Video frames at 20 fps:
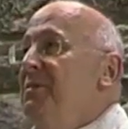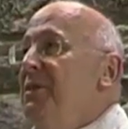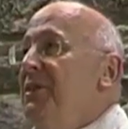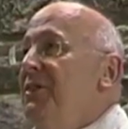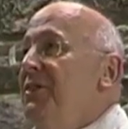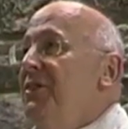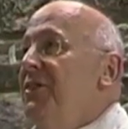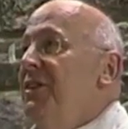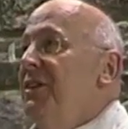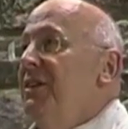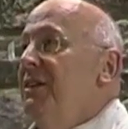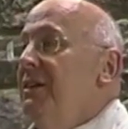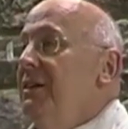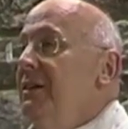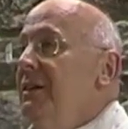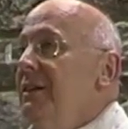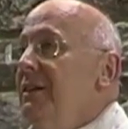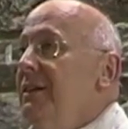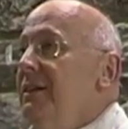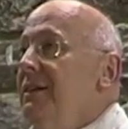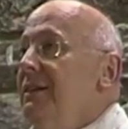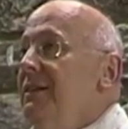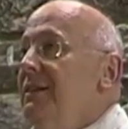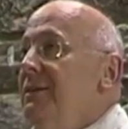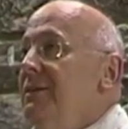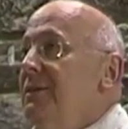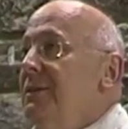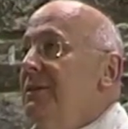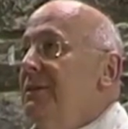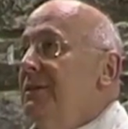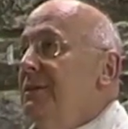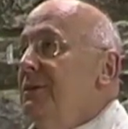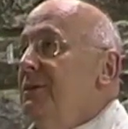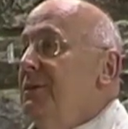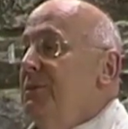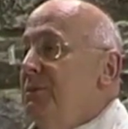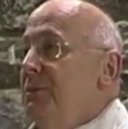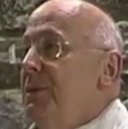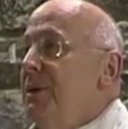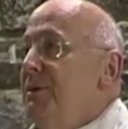but
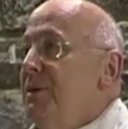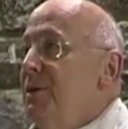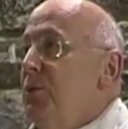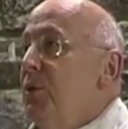maybe